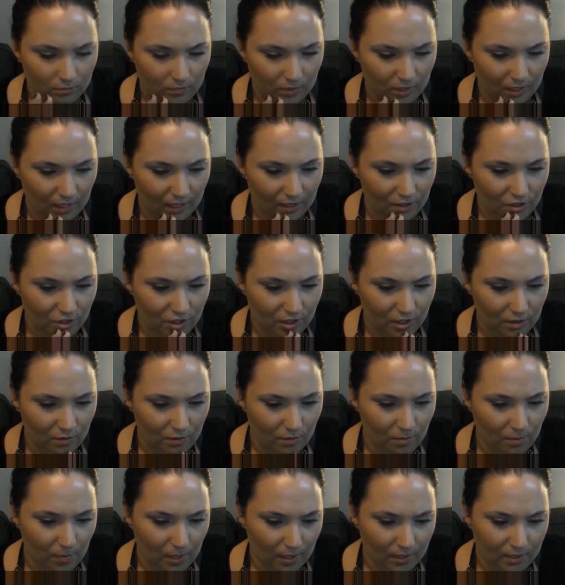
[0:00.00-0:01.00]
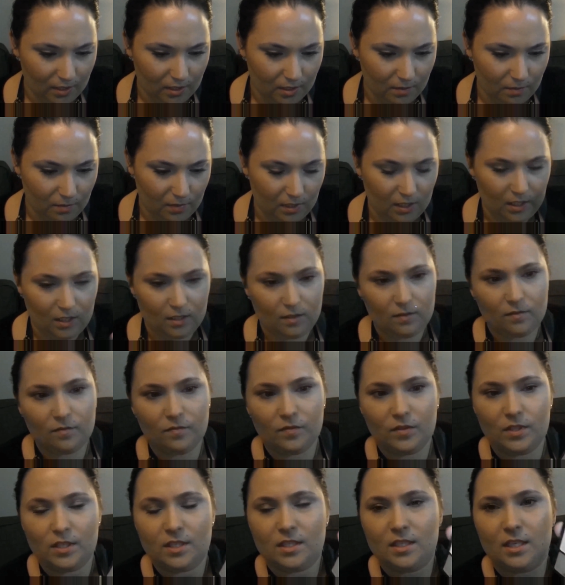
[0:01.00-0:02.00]
it actually reminds me,
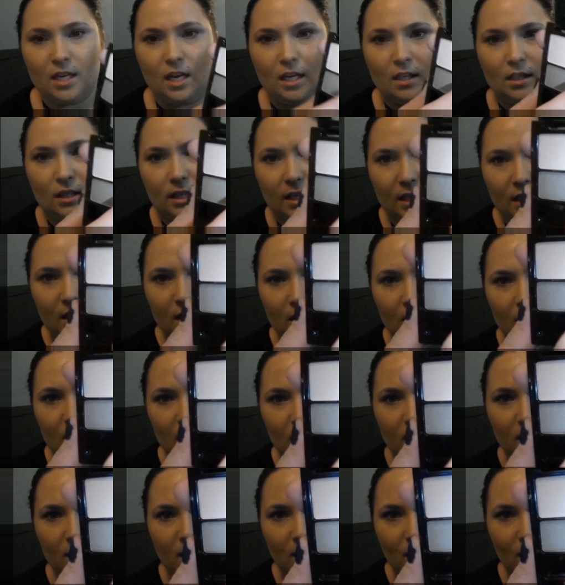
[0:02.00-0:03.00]
this color here